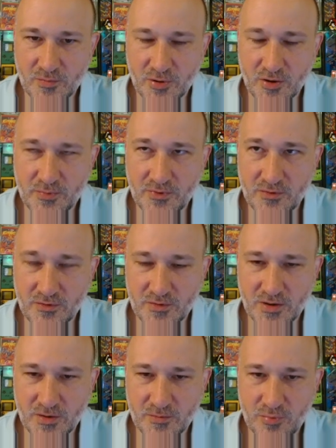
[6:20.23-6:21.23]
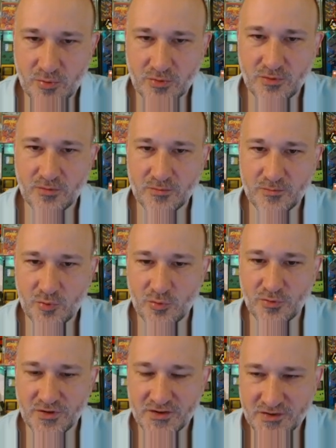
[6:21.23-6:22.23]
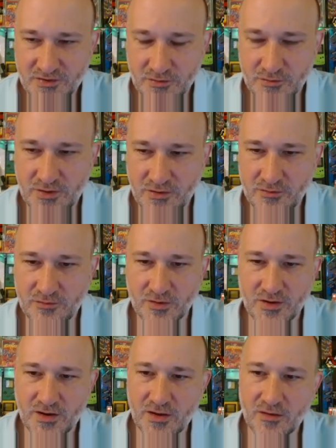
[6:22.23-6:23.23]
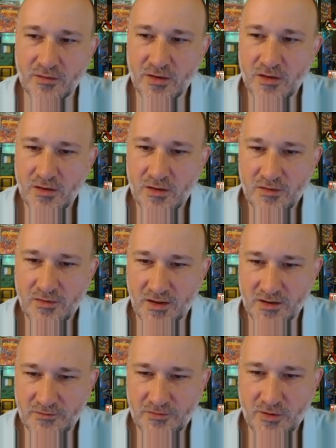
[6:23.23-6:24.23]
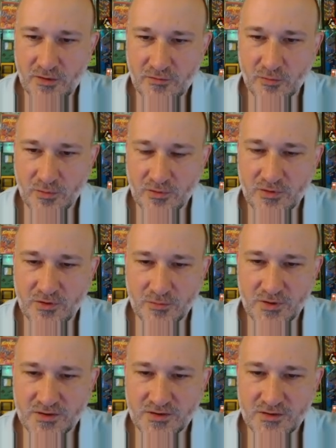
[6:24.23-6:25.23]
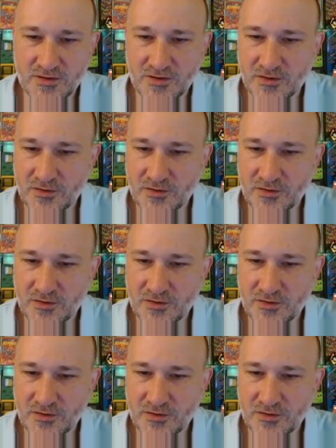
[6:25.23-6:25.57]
purple portal pool is so huge right now that if you have a real good reason to just